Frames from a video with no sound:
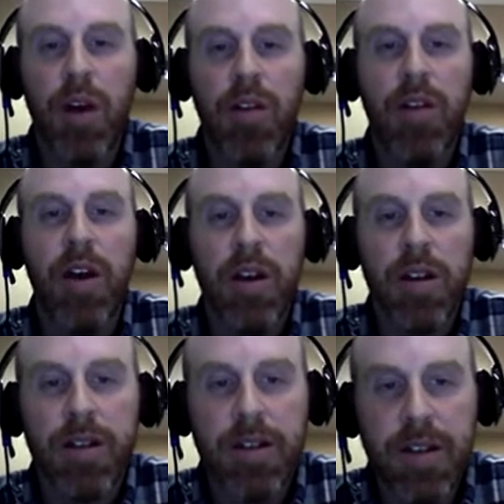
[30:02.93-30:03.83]
with
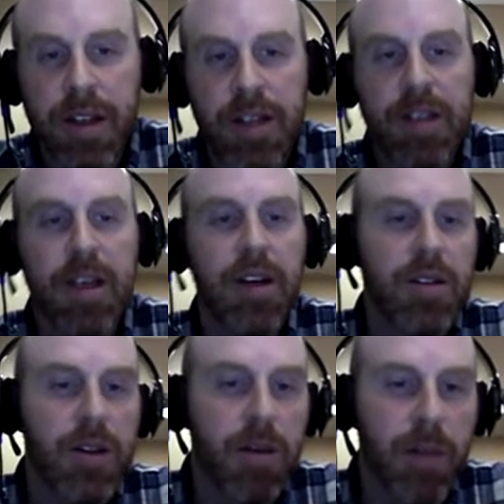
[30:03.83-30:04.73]
disease
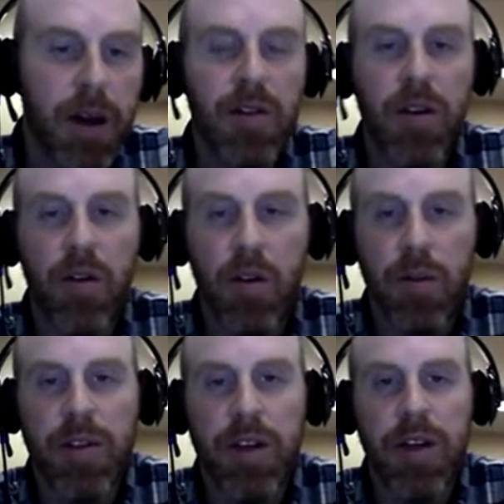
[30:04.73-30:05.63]
cells compared to
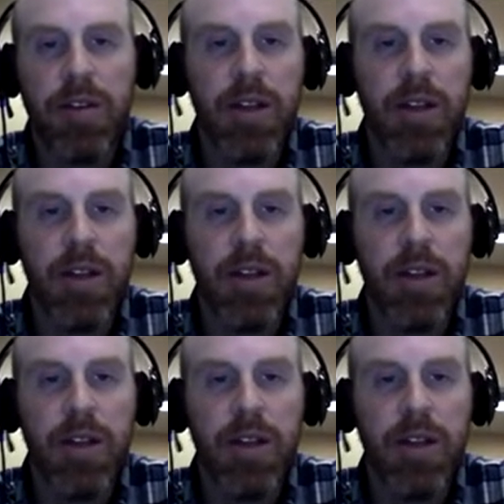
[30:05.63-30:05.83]
normal cells.